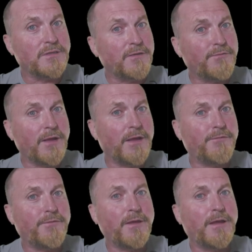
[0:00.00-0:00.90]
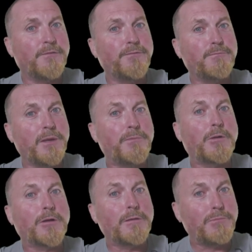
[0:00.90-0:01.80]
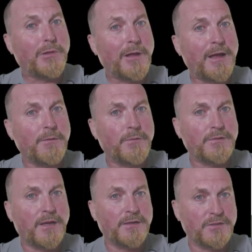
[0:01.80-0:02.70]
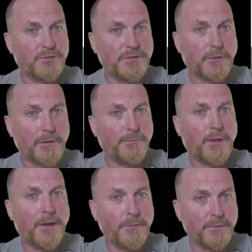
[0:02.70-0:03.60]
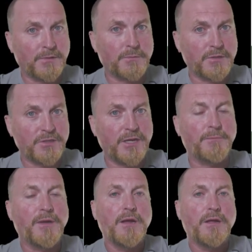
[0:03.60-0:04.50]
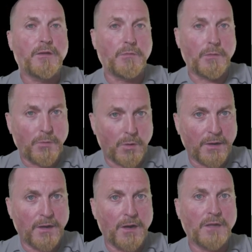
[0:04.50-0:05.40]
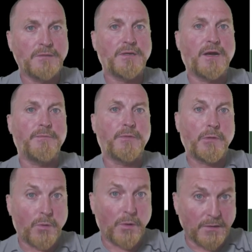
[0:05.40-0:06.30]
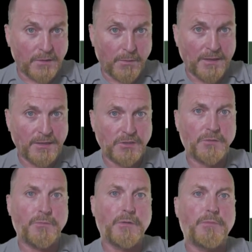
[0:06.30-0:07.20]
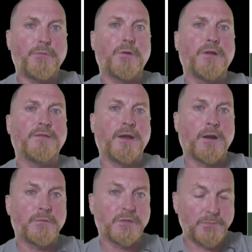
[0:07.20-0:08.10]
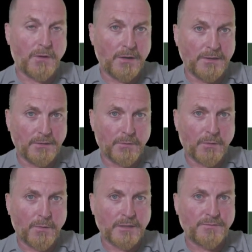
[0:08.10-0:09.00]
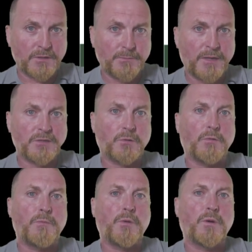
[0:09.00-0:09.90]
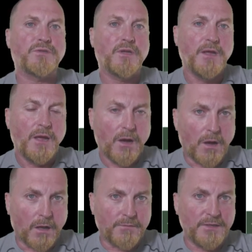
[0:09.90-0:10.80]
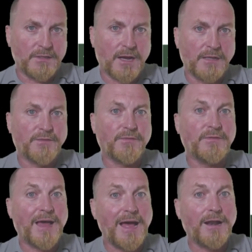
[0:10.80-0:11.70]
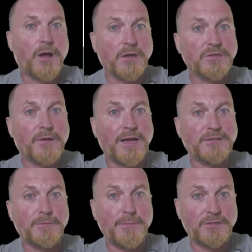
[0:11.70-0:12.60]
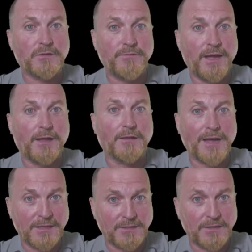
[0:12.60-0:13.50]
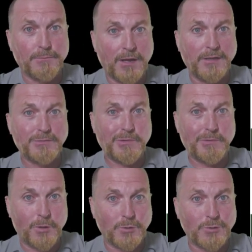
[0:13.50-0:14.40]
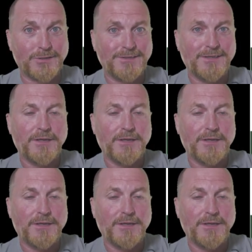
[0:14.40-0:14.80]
as if people are complying with the industries, are complying with the regime. They're reporting on time. They're reporting the way they should be reporting. They are responding to requests for special reports. All of these kinds of that also has to be surveilled as compliance promotion.